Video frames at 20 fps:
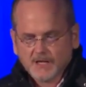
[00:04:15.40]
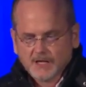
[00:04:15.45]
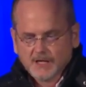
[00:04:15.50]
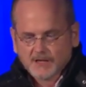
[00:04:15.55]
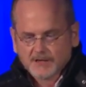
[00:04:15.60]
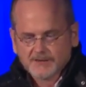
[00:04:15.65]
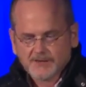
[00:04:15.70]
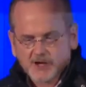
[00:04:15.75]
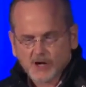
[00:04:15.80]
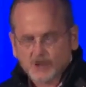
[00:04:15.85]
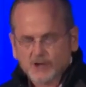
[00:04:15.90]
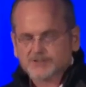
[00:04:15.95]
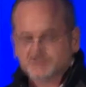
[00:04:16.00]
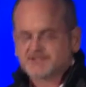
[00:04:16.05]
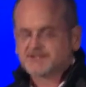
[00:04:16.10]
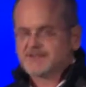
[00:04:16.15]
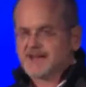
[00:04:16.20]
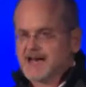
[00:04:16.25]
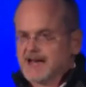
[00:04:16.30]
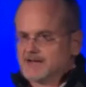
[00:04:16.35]
Those
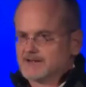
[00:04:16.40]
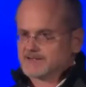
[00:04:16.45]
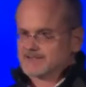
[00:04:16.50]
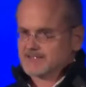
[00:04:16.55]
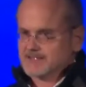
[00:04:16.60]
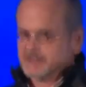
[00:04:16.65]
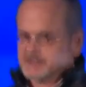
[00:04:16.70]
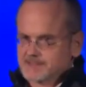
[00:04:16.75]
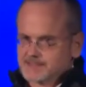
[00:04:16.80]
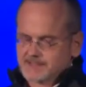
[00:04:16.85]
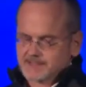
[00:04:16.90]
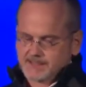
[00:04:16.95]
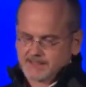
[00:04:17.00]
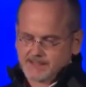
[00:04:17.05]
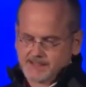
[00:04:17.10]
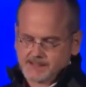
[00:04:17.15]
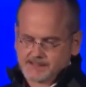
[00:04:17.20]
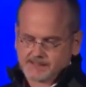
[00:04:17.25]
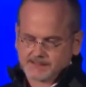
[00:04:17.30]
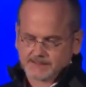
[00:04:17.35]
thousands,
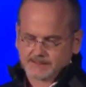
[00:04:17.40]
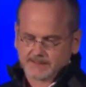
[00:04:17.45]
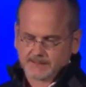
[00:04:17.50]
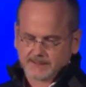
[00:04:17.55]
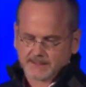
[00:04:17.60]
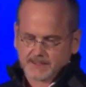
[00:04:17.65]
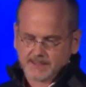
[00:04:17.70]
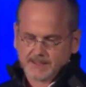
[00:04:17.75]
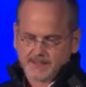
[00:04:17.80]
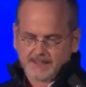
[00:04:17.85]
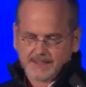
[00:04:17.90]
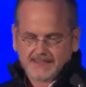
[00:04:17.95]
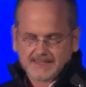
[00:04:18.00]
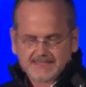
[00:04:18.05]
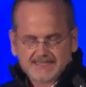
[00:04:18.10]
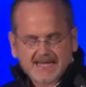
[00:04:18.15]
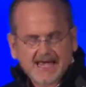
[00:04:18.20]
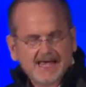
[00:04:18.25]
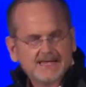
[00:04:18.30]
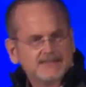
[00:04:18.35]

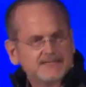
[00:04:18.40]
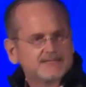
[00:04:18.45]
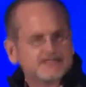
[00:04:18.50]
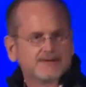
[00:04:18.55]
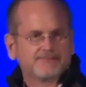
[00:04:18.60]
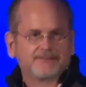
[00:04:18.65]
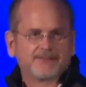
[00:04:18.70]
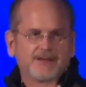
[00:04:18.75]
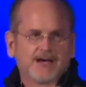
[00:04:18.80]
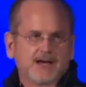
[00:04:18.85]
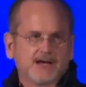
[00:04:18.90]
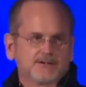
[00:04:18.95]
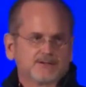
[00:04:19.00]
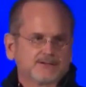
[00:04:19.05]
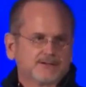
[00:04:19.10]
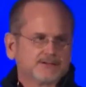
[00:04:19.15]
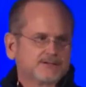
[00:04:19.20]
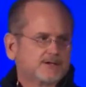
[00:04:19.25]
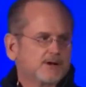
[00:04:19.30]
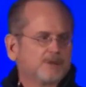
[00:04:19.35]
tens of
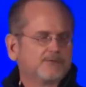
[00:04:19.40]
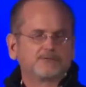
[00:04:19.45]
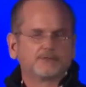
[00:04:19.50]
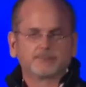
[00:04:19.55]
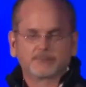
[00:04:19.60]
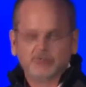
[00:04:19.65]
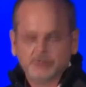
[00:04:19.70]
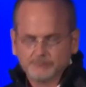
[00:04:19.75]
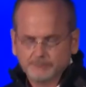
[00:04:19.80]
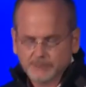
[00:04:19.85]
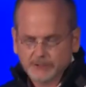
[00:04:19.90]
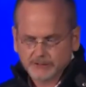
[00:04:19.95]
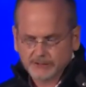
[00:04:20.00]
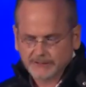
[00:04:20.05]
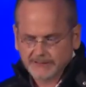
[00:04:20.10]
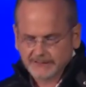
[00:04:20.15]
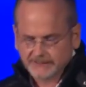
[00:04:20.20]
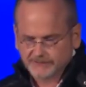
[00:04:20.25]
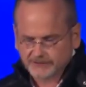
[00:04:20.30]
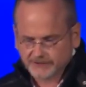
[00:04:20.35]
thousands, go from
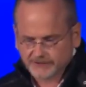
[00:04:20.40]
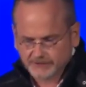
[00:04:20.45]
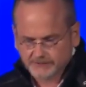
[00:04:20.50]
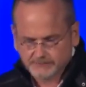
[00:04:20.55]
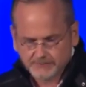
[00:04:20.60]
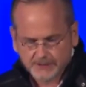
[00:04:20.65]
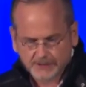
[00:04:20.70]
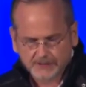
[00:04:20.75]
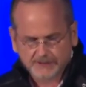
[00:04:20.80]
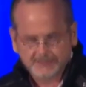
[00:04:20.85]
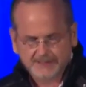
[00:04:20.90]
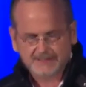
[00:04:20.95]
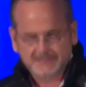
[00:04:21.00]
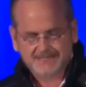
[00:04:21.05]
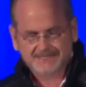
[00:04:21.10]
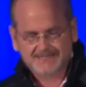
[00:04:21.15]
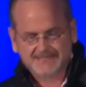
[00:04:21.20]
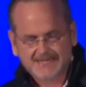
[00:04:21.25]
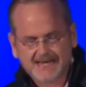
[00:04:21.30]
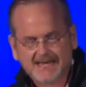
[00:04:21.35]
community to community to
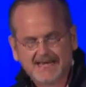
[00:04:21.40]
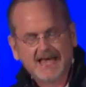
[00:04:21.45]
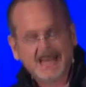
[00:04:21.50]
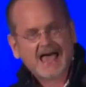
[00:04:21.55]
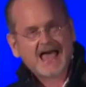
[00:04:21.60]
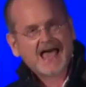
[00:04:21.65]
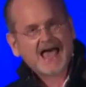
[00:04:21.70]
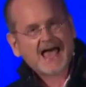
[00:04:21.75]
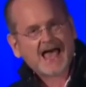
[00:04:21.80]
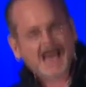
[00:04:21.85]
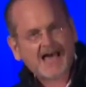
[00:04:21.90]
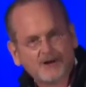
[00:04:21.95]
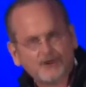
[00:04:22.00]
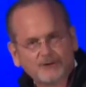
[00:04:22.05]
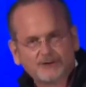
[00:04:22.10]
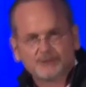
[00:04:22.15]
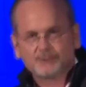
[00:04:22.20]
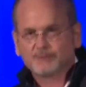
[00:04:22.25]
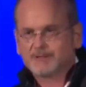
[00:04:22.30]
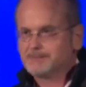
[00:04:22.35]
say, how
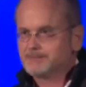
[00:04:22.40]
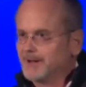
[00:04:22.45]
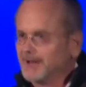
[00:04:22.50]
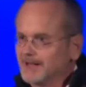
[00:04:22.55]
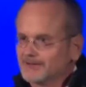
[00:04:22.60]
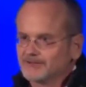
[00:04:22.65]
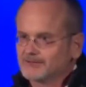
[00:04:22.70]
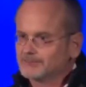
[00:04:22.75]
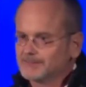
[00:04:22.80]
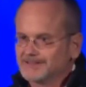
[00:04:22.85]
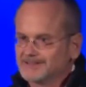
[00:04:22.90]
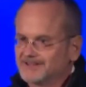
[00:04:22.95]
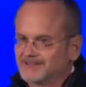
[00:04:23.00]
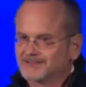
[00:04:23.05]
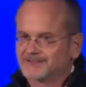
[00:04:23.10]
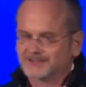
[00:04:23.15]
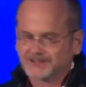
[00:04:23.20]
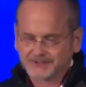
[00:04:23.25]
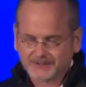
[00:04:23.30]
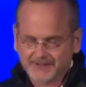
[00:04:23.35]
could we possibly
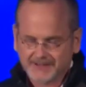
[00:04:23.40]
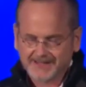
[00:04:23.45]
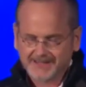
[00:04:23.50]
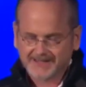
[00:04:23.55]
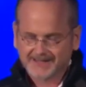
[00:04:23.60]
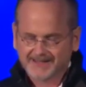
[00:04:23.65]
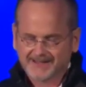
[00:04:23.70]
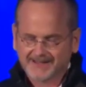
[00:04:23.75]
disagree?